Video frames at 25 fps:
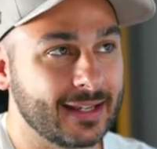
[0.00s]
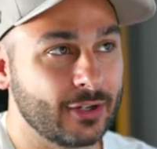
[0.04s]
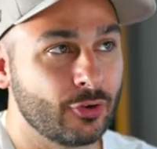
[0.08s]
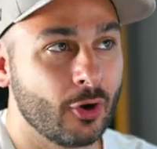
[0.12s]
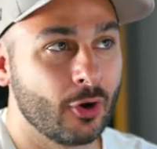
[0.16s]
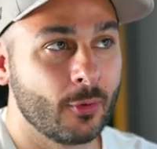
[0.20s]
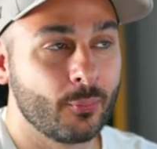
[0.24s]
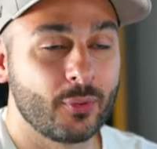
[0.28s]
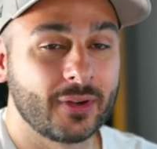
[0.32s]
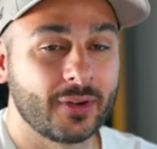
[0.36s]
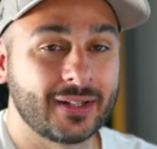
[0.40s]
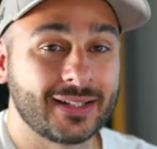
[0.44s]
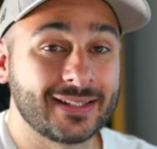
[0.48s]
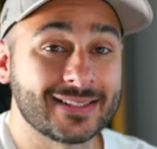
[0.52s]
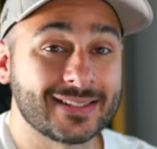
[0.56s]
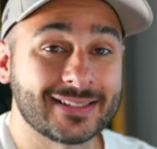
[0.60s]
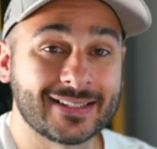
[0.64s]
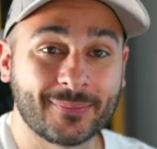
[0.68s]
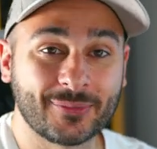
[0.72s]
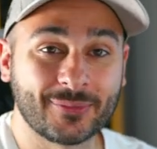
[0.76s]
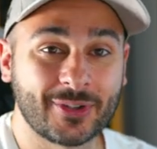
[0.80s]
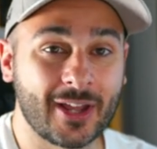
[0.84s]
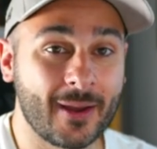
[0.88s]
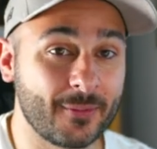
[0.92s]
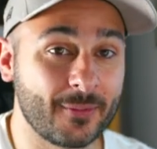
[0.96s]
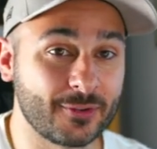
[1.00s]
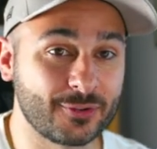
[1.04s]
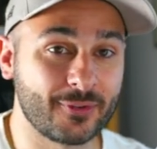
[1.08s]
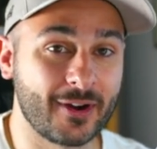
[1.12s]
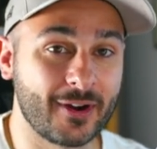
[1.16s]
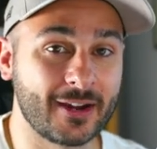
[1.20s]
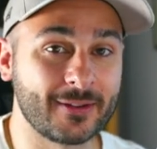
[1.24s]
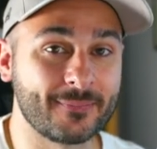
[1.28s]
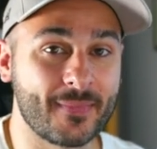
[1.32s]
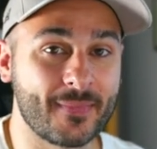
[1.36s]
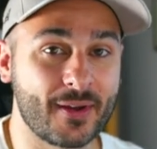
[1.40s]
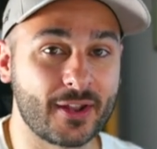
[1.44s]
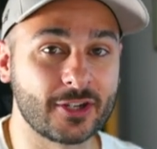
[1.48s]
incorporating some type of
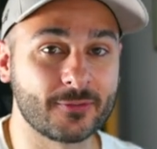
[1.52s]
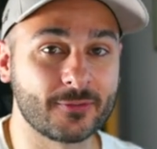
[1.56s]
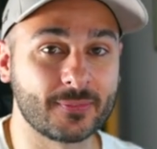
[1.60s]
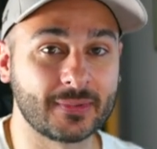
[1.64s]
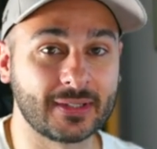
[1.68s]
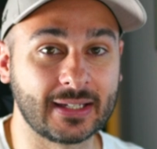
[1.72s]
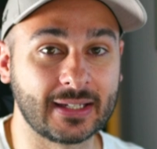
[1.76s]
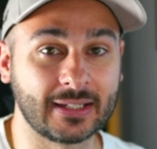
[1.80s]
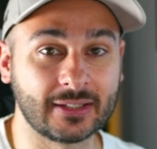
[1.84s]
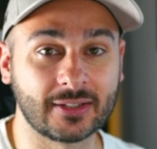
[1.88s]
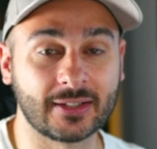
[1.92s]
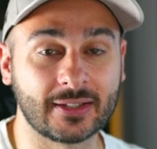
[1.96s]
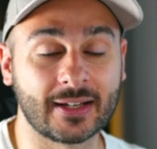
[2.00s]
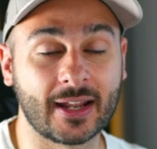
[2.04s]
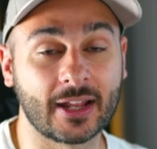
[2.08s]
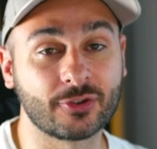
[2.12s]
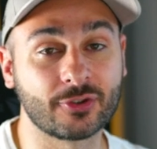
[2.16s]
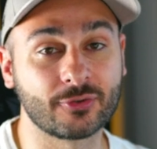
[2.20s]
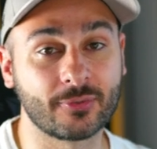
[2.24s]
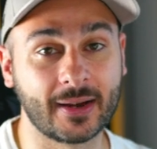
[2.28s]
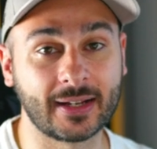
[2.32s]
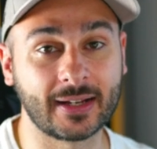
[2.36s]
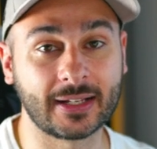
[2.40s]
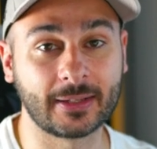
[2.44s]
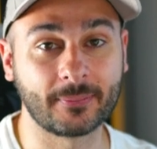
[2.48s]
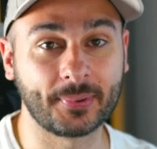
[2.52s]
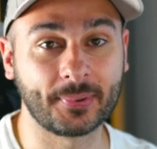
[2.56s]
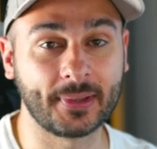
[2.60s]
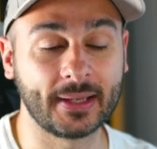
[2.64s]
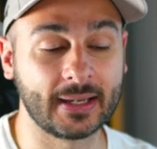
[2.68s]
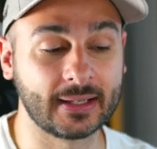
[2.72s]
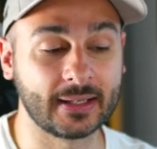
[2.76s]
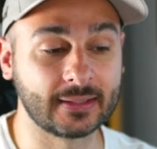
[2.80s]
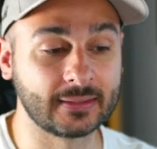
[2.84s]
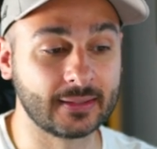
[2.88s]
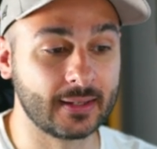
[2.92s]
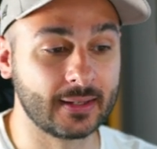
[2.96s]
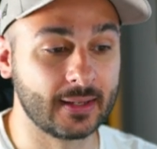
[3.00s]
trade management into their trading
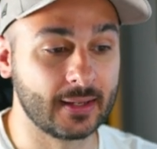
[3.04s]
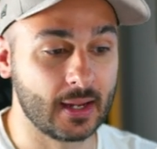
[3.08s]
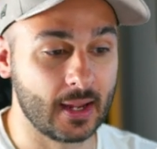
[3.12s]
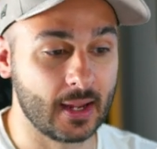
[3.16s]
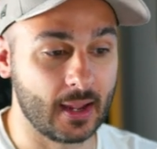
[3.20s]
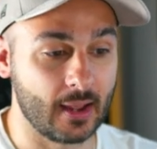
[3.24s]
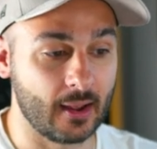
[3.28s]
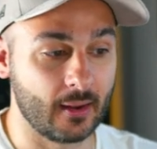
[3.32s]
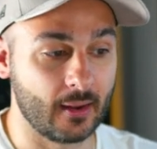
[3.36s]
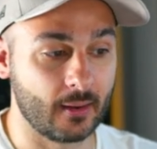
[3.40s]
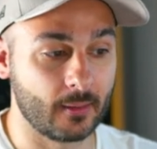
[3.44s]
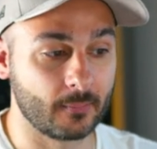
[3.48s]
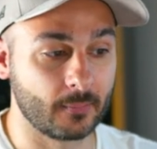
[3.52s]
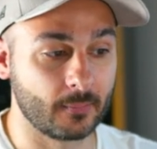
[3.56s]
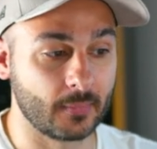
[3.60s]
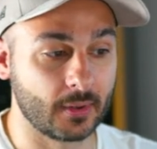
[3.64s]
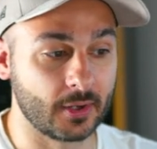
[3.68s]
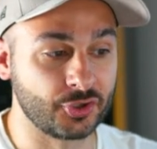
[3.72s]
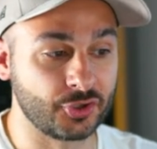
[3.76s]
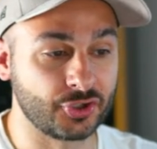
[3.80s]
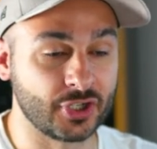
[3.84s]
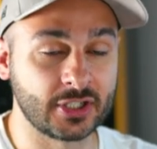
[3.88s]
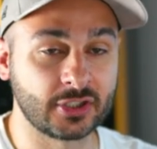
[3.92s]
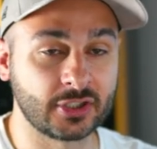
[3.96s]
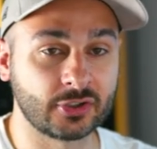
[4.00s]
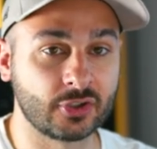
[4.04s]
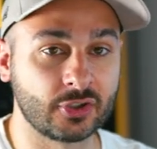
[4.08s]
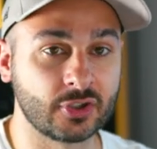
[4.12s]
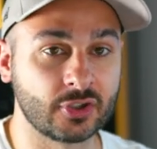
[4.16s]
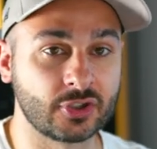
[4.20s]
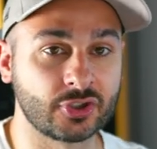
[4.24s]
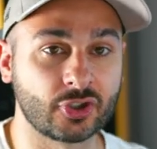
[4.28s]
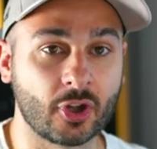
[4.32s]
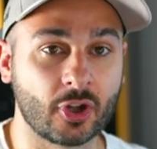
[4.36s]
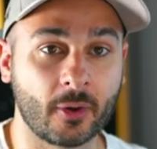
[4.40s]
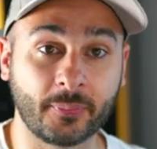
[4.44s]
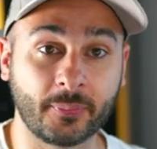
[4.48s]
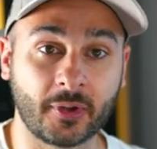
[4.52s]
plan just
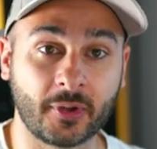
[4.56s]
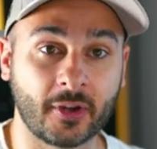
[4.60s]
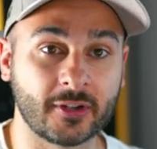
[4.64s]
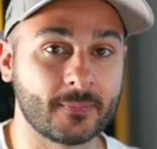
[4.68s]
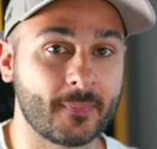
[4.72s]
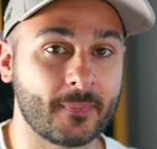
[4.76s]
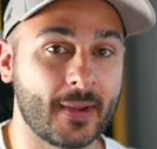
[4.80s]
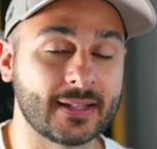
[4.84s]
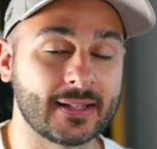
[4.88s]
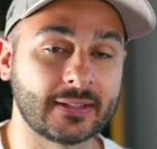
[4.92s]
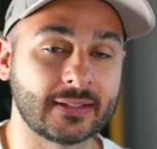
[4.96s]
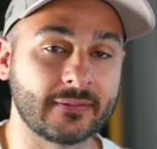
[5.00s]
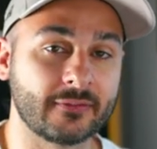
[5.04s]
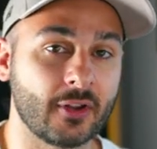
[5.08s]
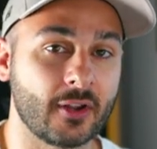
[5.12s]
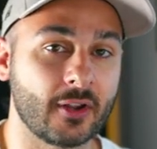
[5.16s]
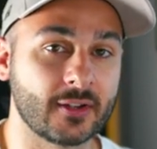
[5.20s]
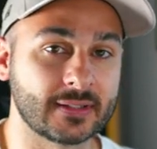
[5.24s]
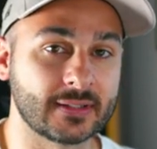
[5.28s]
to stop those massive